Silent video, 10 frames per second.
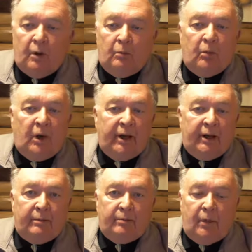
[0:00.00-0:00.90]

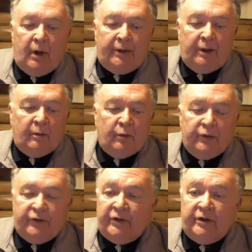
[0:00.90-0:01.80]
my number
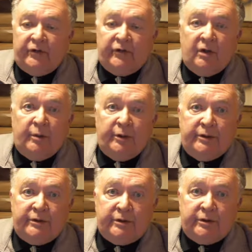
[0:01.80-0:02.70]
is in the
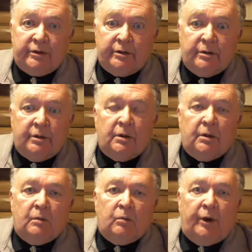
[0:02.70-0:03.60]
syllabus.
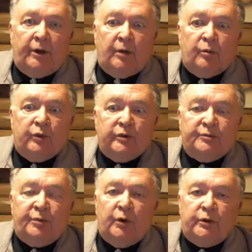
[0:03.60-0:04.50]
My number is
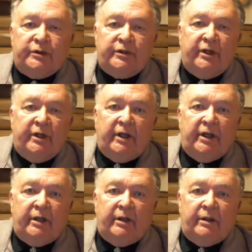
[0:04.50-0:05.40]
posted
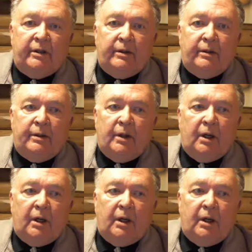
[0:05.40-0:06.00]
in